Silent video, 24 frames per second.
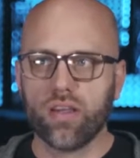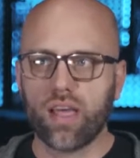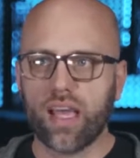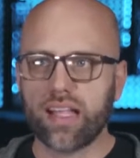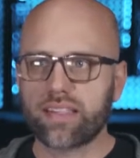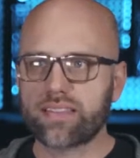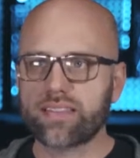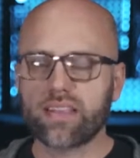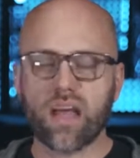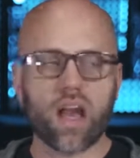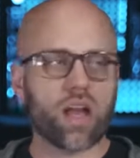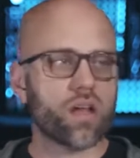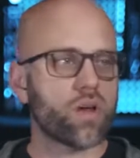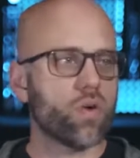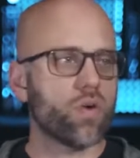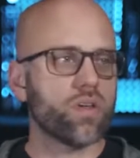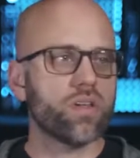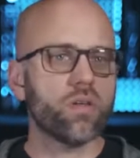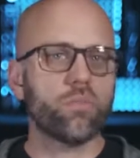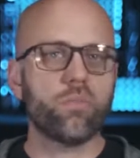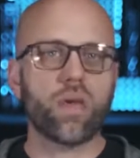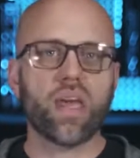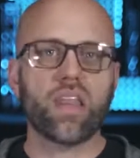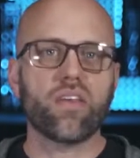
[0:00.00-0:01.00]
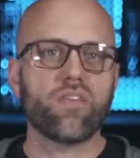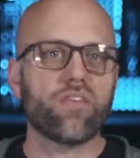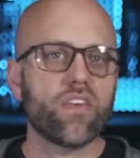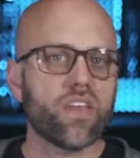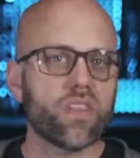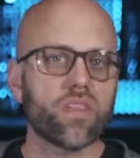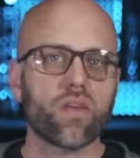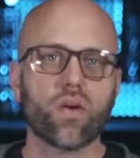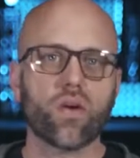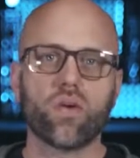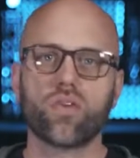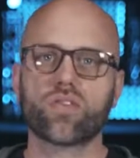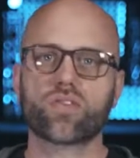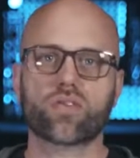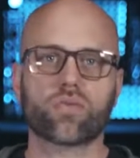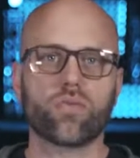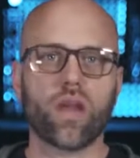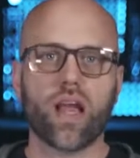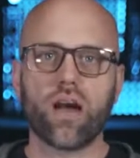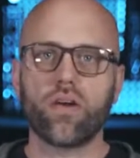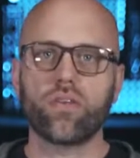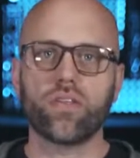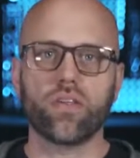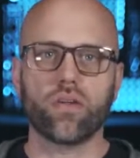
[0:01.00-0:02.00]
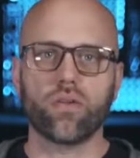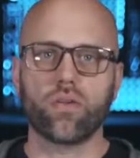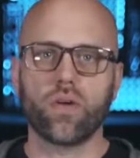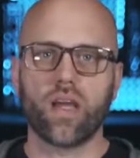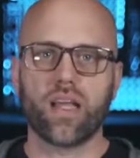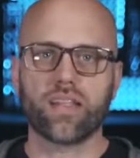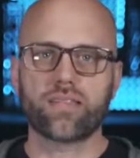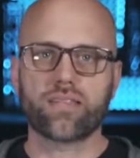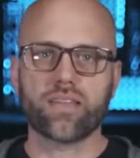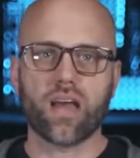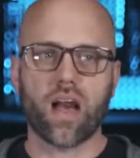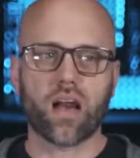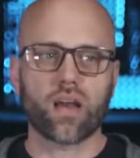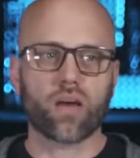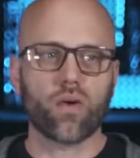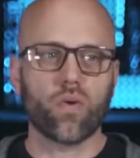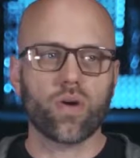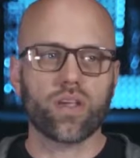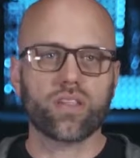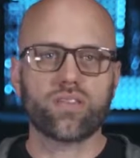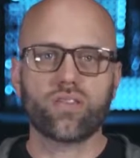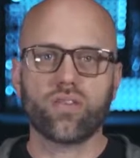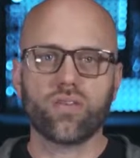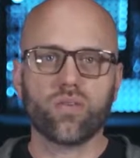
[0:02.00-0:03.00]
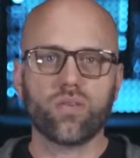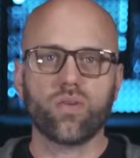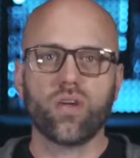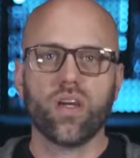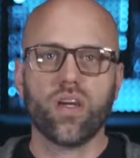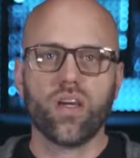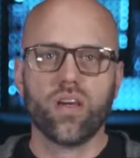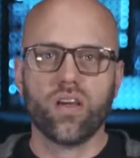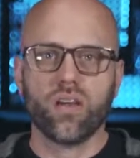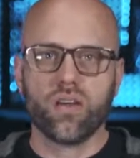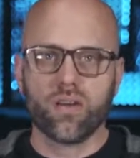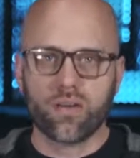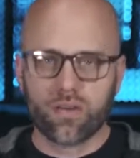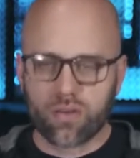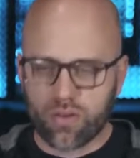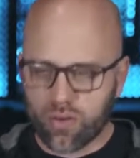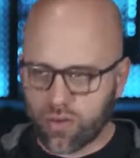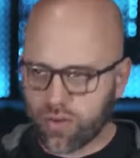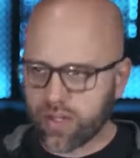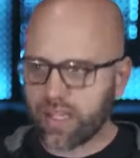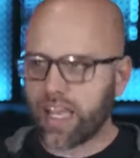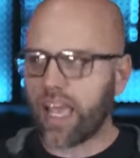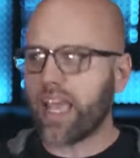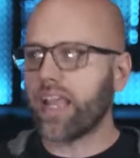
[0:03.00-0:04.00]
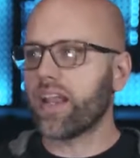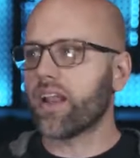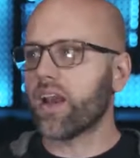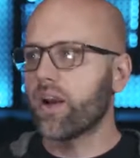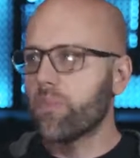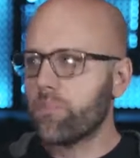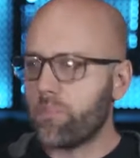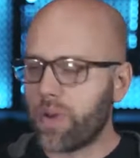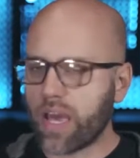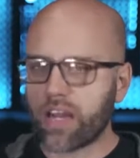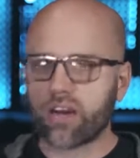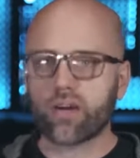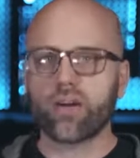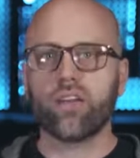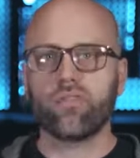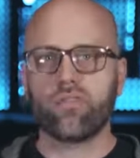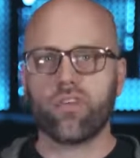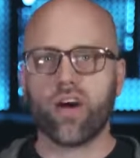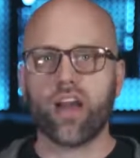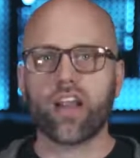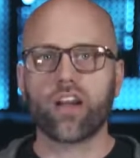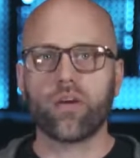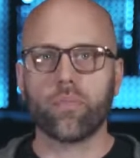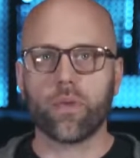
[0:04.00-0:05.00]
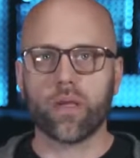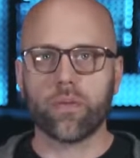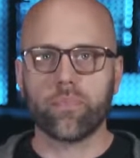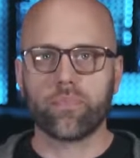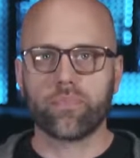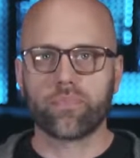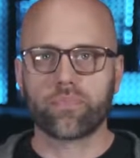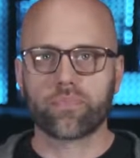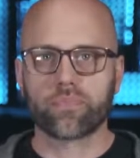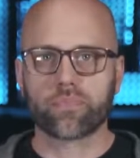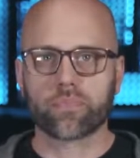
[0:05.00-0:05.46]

It's not going to benefit those around you. It's not going to create a better environment.